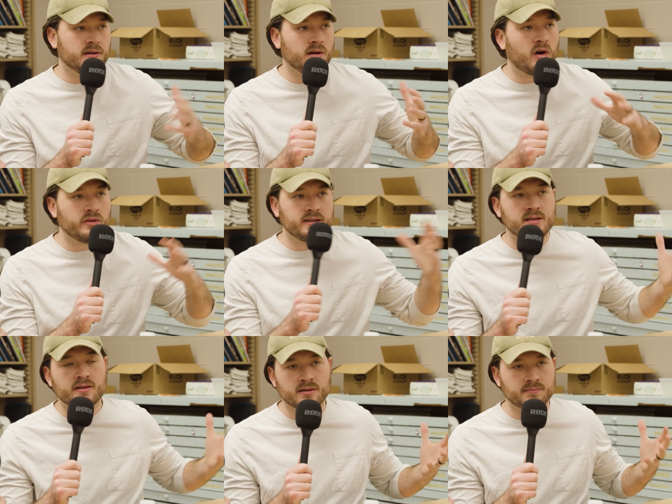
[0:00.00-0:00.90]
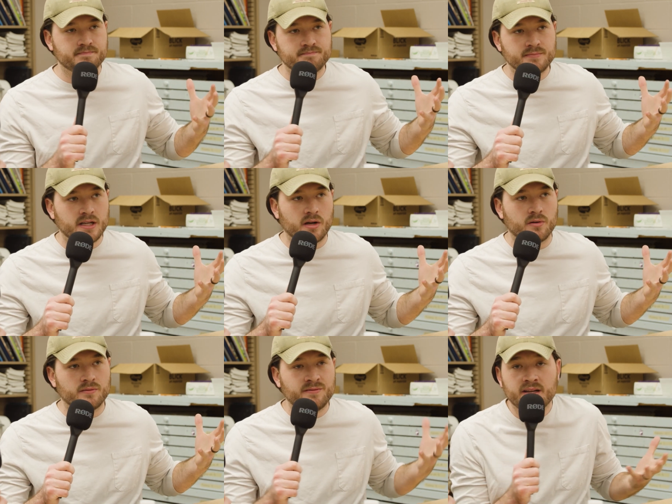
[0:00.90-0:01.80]
all these other
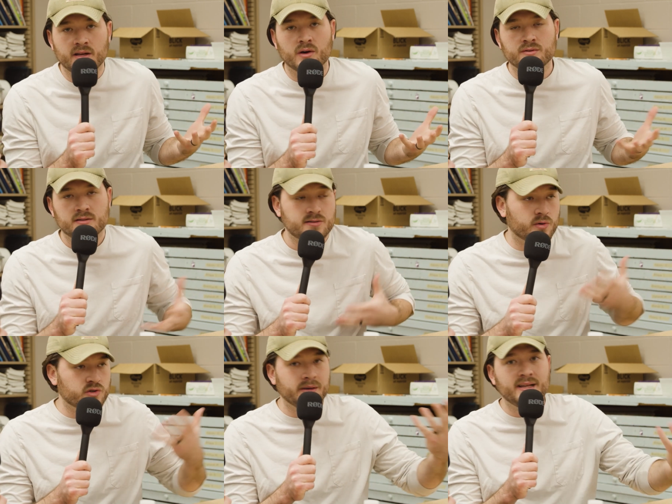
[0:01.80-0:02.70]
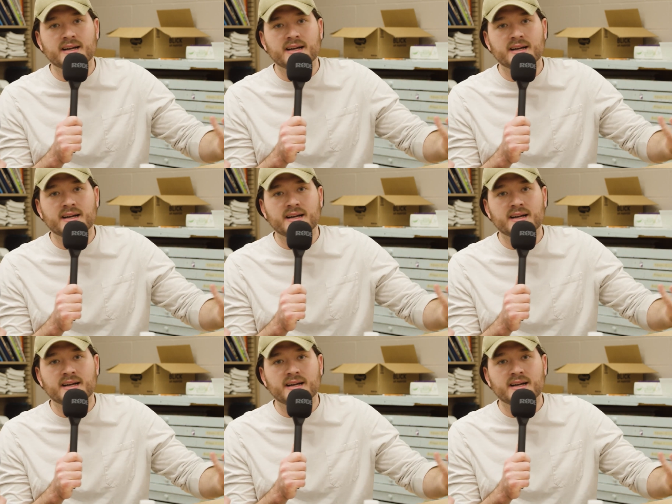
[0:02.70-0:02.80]
videos, social media